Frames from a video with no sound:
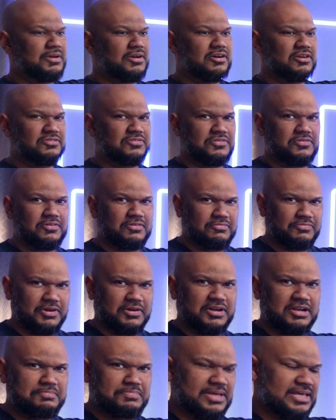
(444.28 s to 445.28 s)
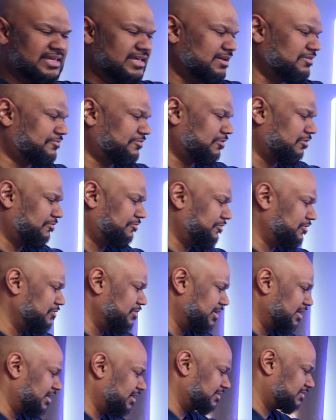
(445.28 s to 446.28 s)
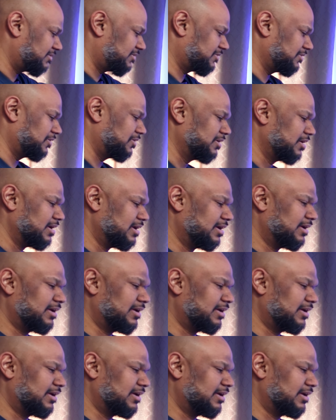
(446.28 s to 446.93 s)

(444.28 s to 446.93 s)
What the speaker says: because we're gonna be here for a few years, so